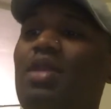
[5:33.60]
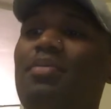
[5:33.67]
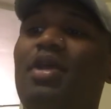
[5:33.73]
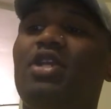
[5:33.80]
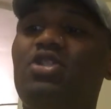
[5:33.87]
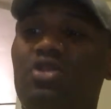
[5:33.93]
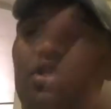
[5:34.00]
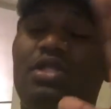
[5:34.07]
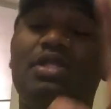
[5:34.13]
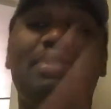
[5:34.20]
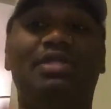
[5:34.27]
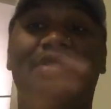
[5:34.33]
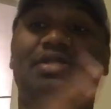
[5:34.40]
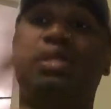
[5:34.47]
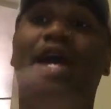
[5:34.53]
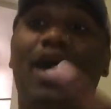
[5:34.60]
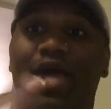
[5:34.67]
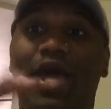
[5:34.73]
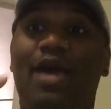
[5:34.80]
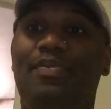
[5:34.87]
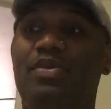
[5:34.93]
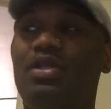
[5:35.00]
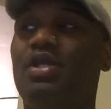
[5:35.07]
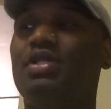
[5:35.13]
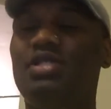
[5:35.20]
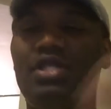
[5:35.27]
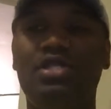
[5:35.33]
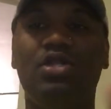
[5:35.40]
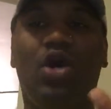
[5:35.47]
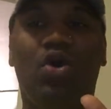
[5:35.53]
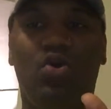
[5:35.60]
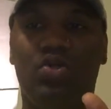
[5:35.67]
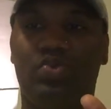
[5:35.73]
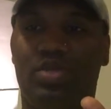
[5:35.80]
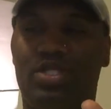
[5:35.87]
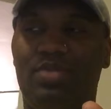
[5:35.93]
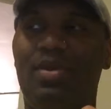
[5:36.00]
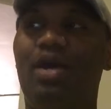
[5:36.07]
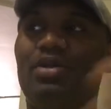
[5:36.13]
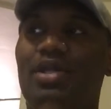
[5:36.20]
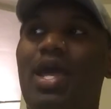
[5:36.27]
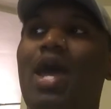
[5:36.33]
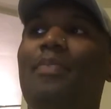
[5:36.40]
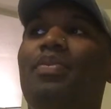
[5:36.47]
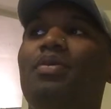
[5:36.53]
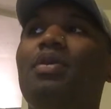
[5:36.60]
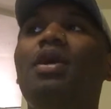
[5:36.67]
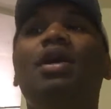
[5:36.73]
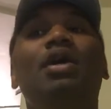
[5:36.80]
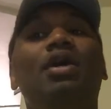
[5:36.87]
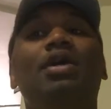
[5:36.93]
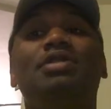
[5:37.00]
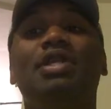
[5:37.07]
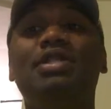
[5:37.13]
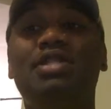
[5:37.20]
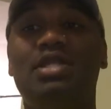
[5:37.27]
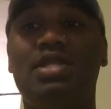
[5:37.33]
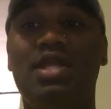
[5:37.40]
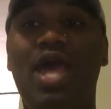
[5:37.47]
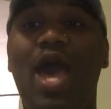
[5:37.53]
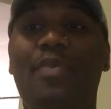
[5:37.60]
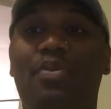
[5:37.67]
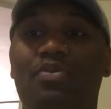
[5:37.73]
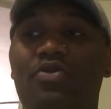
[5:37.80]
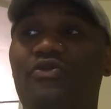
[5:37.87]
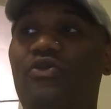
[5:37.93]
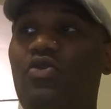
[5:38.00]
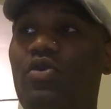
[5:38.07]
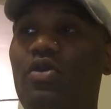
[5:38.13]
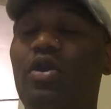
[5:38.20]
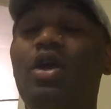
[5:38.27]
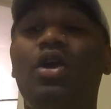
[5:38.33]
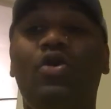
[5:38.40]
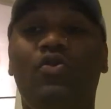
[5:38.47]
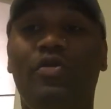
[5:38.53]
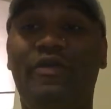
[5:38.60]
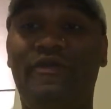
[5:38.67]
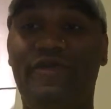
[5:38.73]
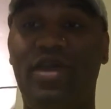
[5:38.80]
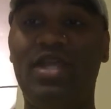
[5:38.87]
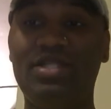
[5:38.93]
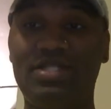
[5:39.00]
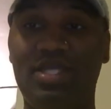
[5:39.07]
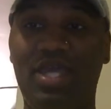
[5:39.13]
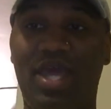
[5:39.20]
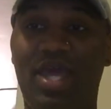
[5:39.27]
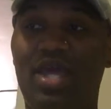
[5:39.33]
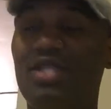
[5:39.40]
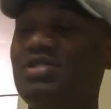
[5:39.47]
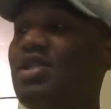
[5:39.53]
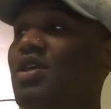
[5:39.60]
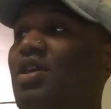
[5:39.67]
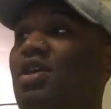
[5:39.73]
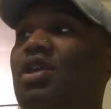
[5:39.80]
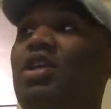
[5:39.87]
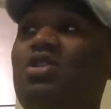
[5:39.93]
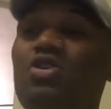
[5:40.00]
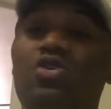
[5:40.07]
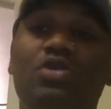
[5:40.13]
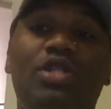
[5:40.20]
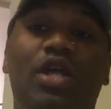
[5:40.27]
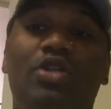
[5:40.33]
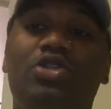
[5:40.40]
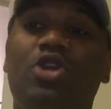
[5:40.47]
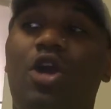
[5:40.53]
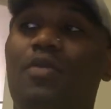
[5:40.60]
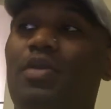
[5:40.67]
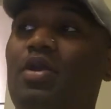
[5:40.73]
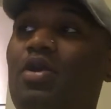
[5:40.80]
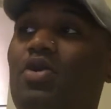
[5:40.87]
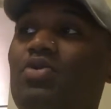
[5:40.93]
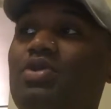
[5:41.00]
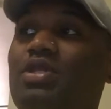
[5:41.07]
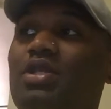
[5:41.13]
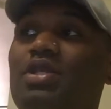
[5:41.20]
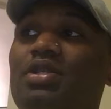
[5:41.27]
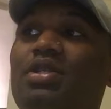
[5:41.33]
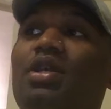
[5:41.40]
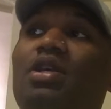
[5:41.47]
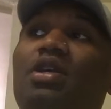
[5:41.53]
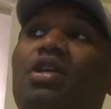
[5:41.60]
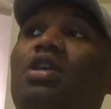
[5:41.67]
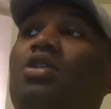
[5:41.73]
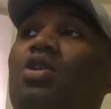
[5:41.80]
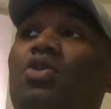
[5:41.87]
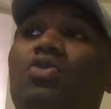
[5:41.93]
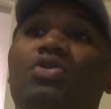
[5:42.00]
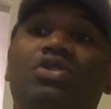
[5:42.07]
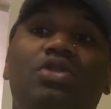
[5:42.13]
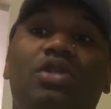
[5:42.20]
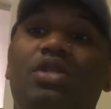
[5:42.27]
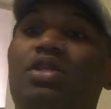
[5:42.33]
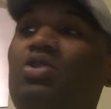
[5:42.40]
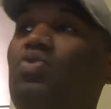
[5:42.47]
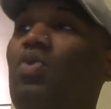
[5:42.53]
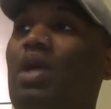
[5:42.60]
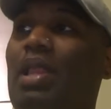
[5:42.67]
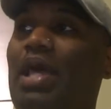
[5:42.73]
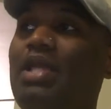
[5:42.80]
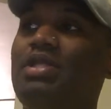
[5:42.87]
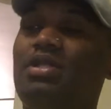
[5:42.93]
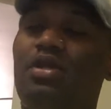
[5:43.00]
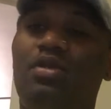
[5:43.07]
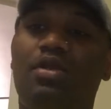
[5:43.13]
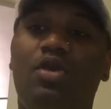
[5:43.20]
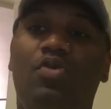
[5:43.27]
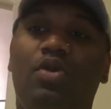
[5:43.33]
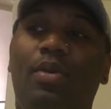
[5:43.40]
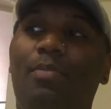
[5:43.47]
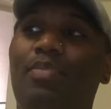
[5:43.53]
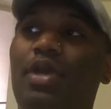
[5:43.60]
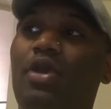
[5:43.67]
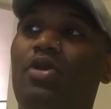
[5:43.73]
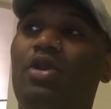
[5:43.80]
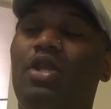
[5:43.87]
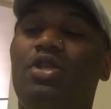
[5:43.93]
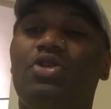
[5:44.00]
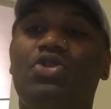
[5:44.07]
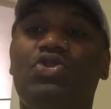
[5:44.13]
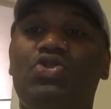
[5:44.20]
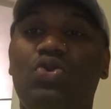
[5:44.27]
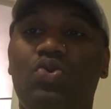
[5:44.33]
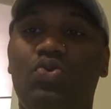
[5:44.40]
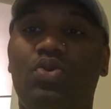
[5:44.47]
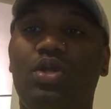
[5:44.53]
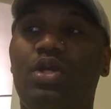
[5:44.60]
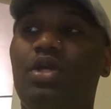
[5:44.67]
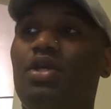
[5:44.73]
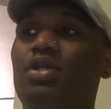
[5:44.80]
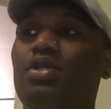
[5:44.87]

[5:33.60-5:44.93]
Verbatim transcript: trying to make sure that this does not happen because he knows what's about to happen because he's seen it happen before with Fancy Ass he knows how charming Ghost is. He knows you a light skinned nigga with a beard and a suit.